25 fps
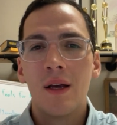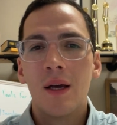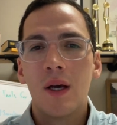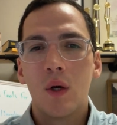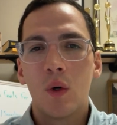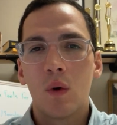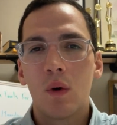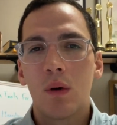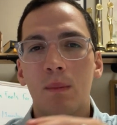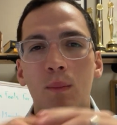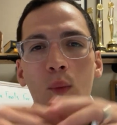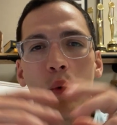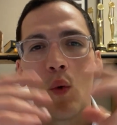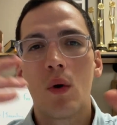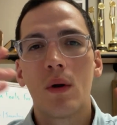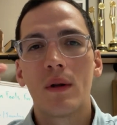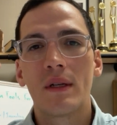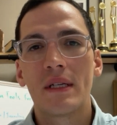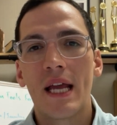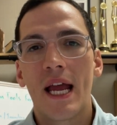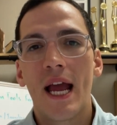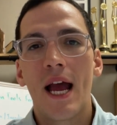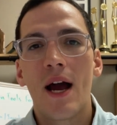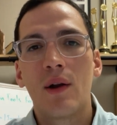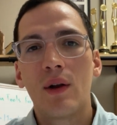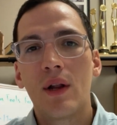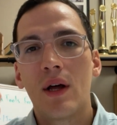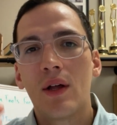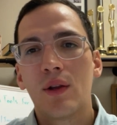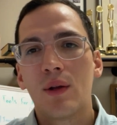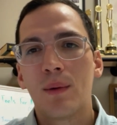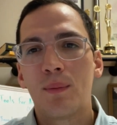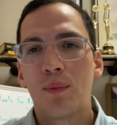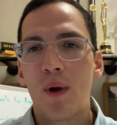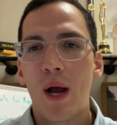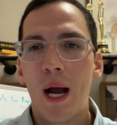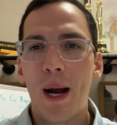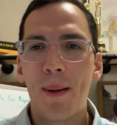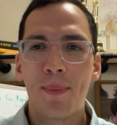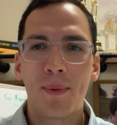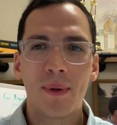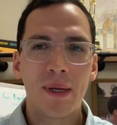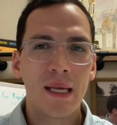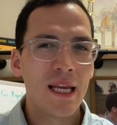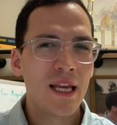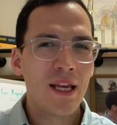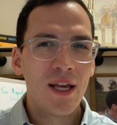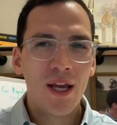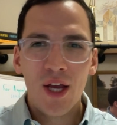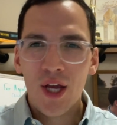or more down on their
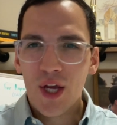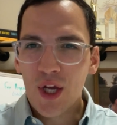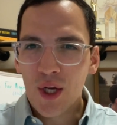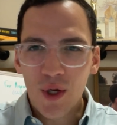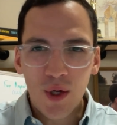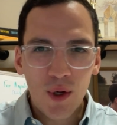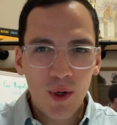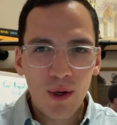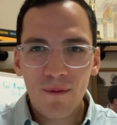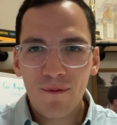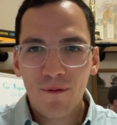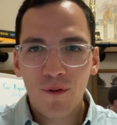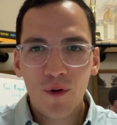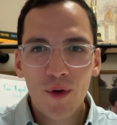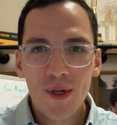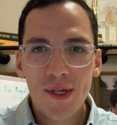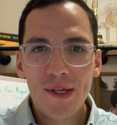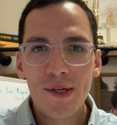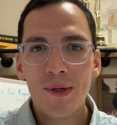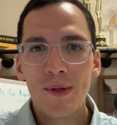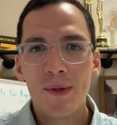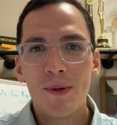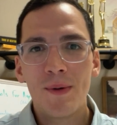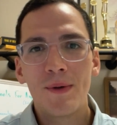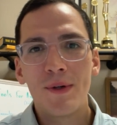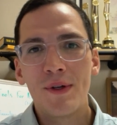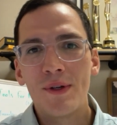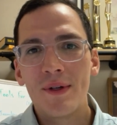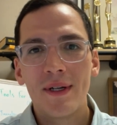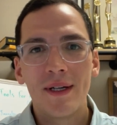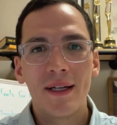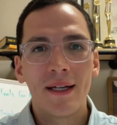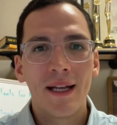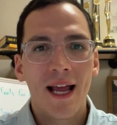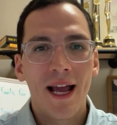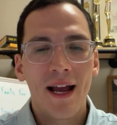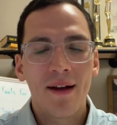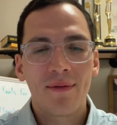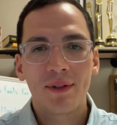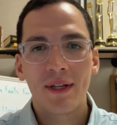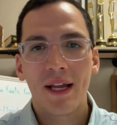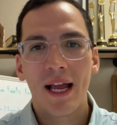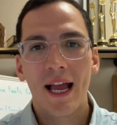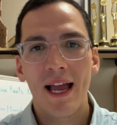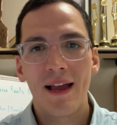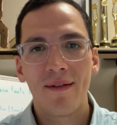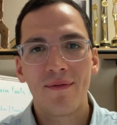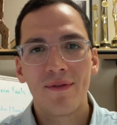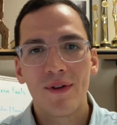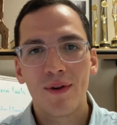property, good for you. You didn't have to
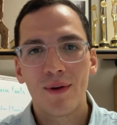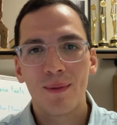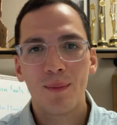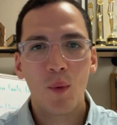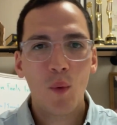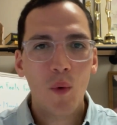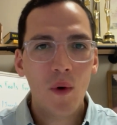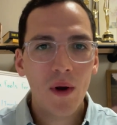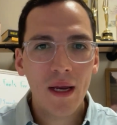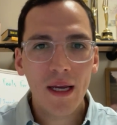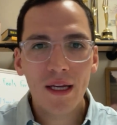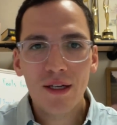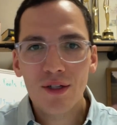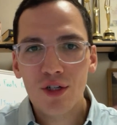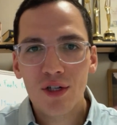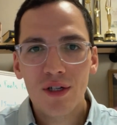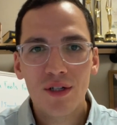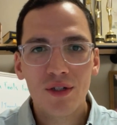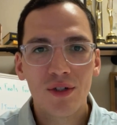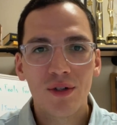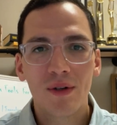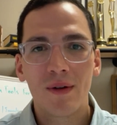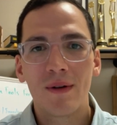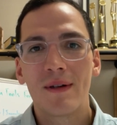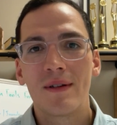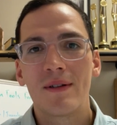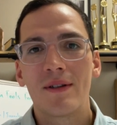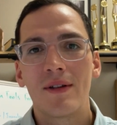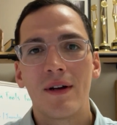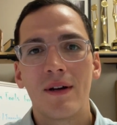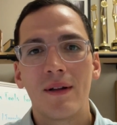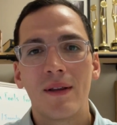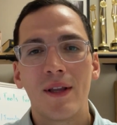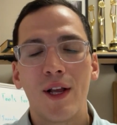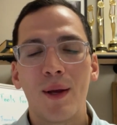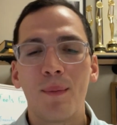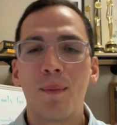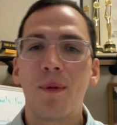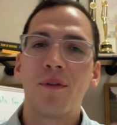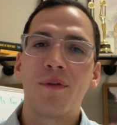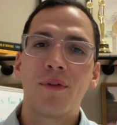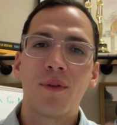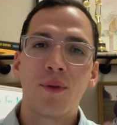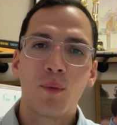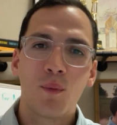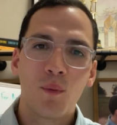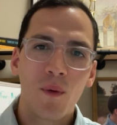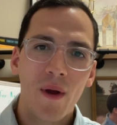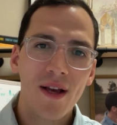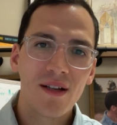have your mortgage insurance on there. But for
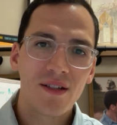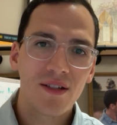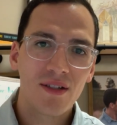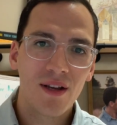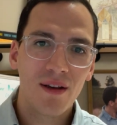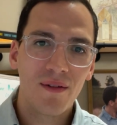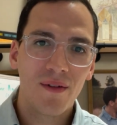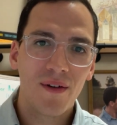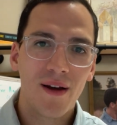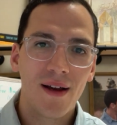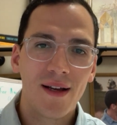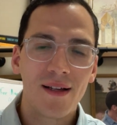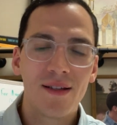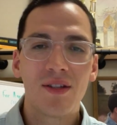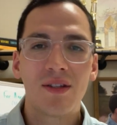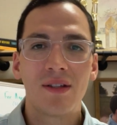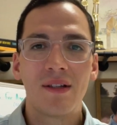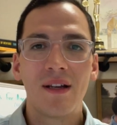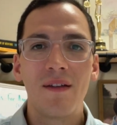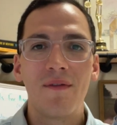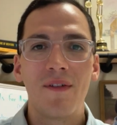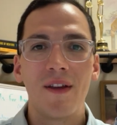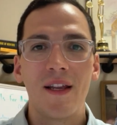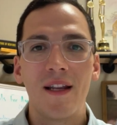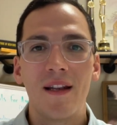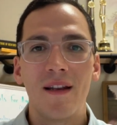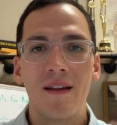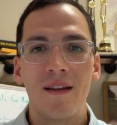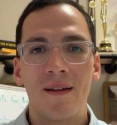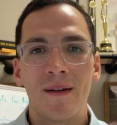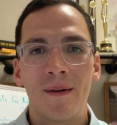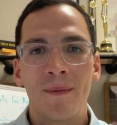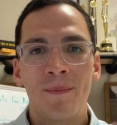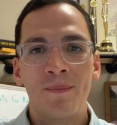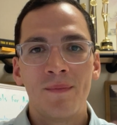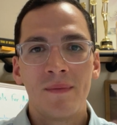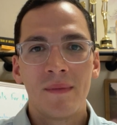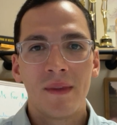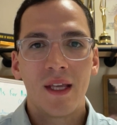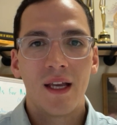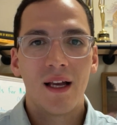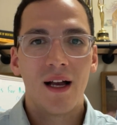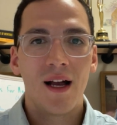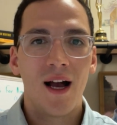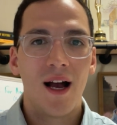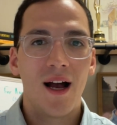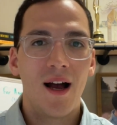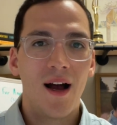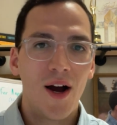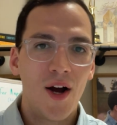the rest of us living
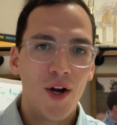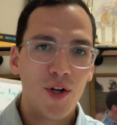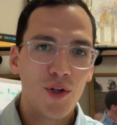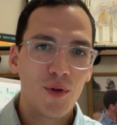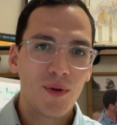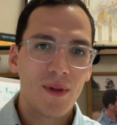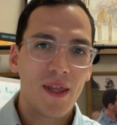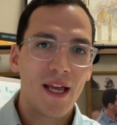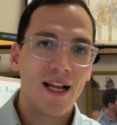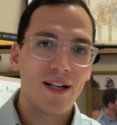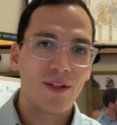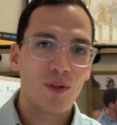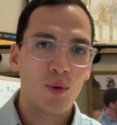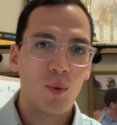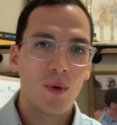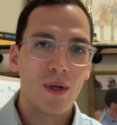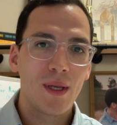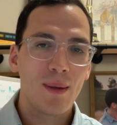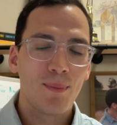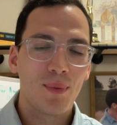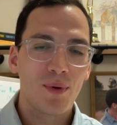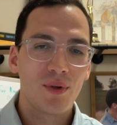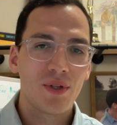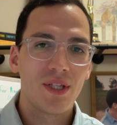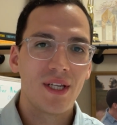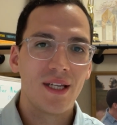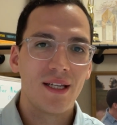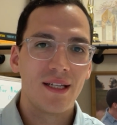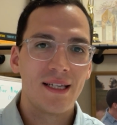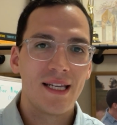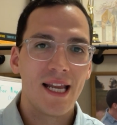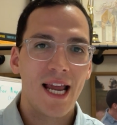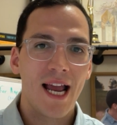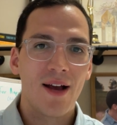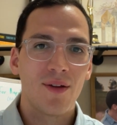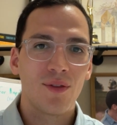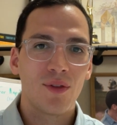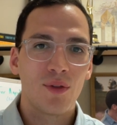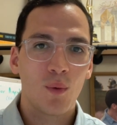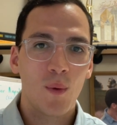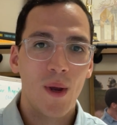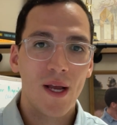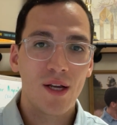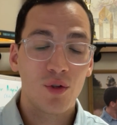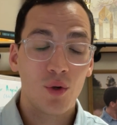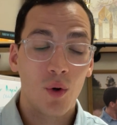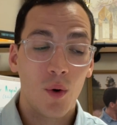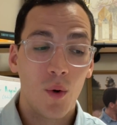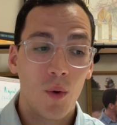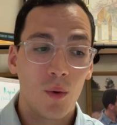under that 20% down
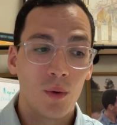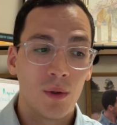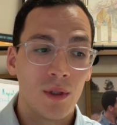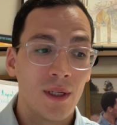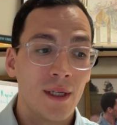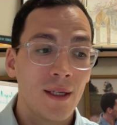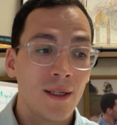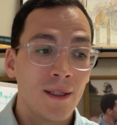threshold,